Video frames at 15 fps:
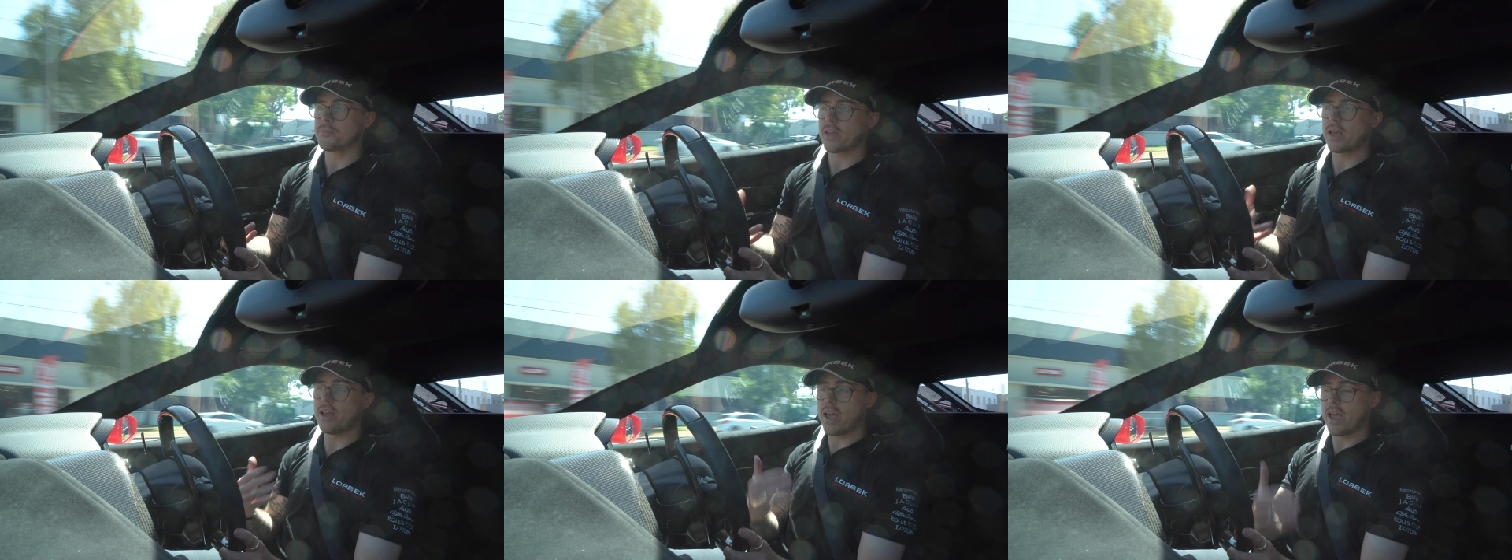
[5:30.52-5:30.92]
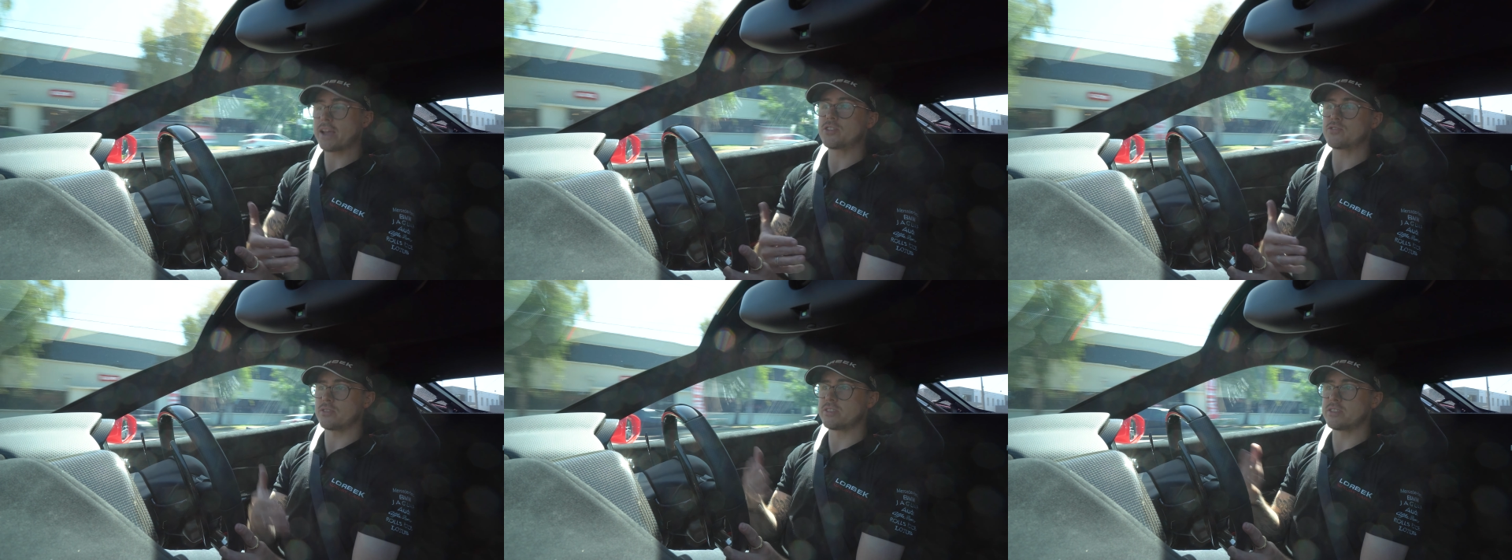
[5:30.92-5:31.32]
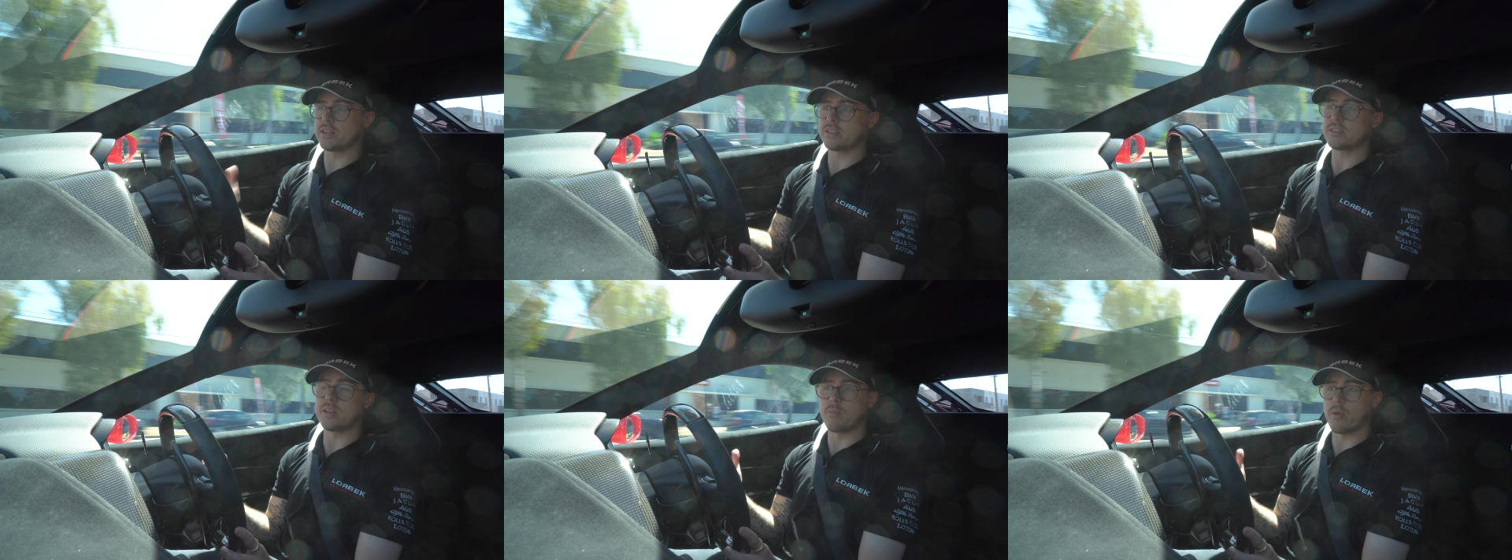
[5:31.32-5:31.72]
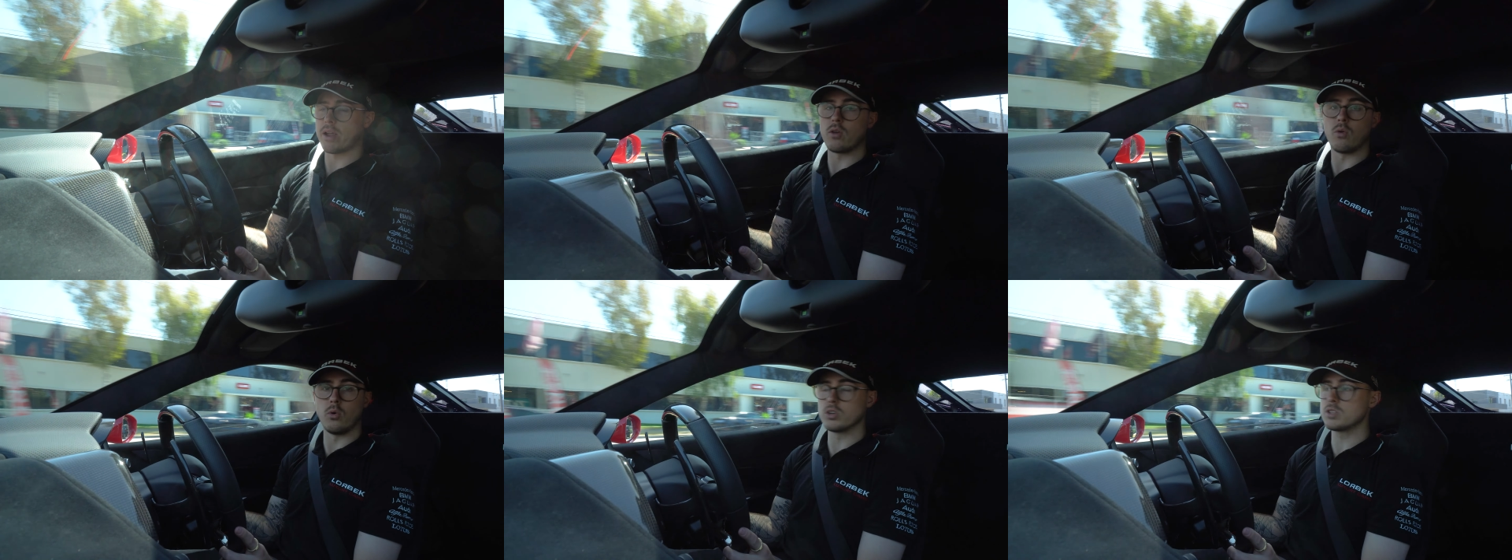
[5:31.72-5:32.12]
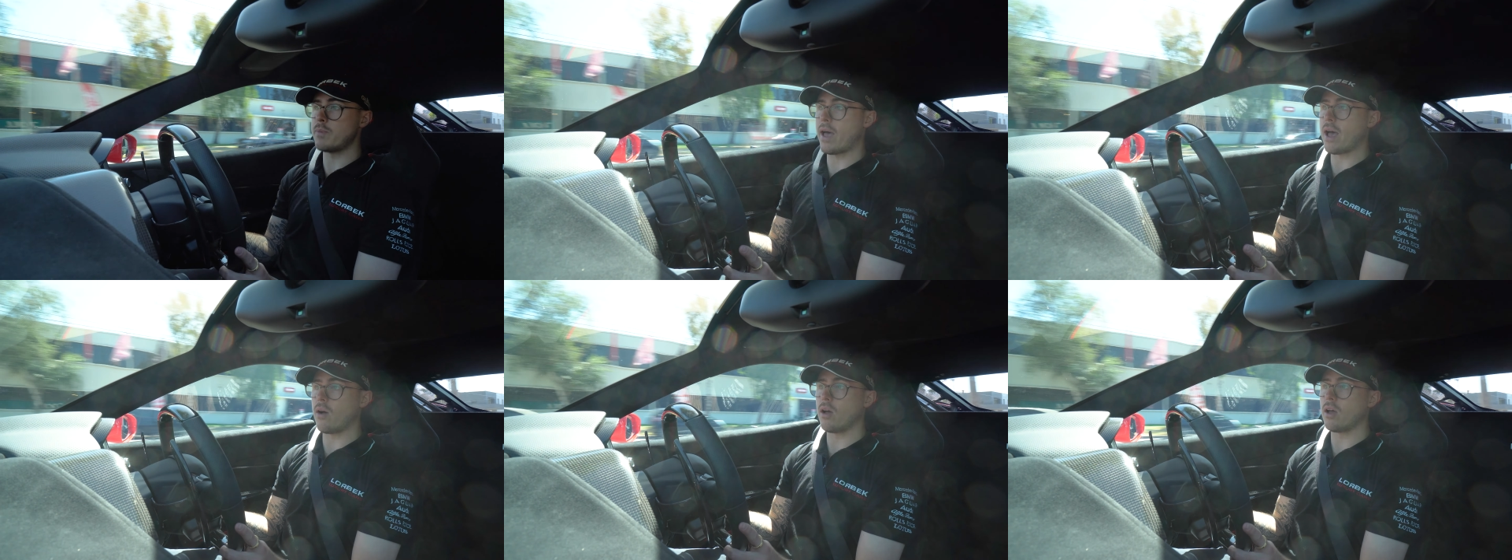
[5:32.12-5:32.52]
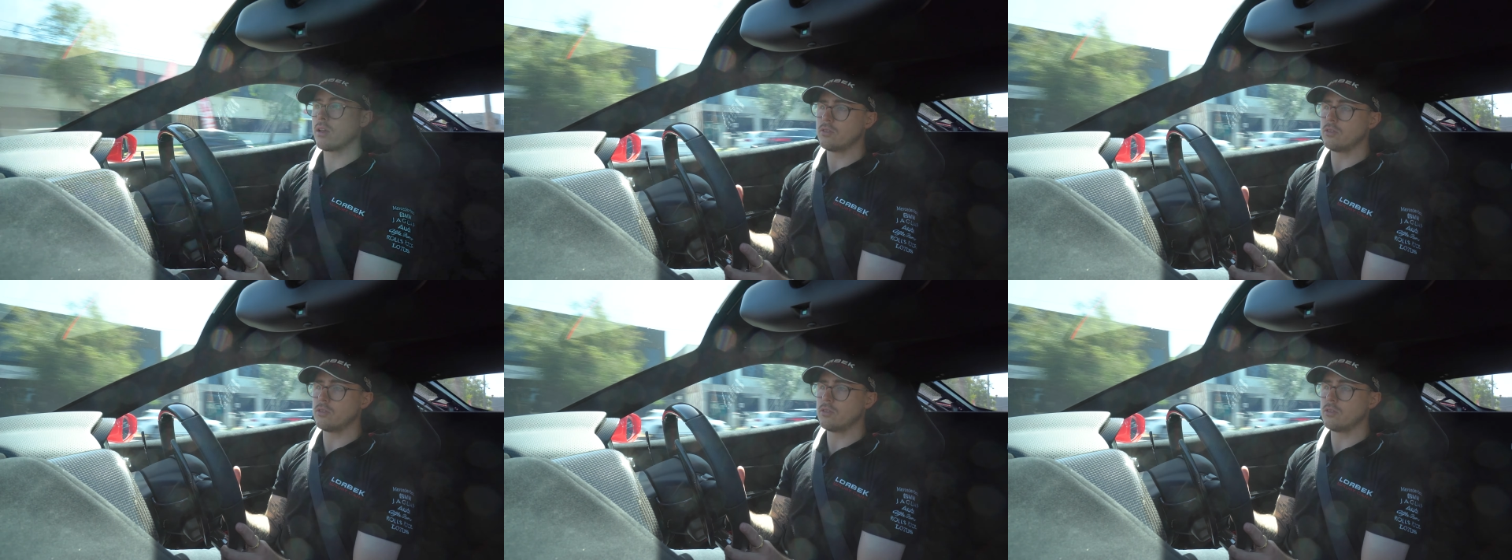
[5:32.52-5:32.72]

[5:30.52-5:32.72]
an extra 60 brake horsepower.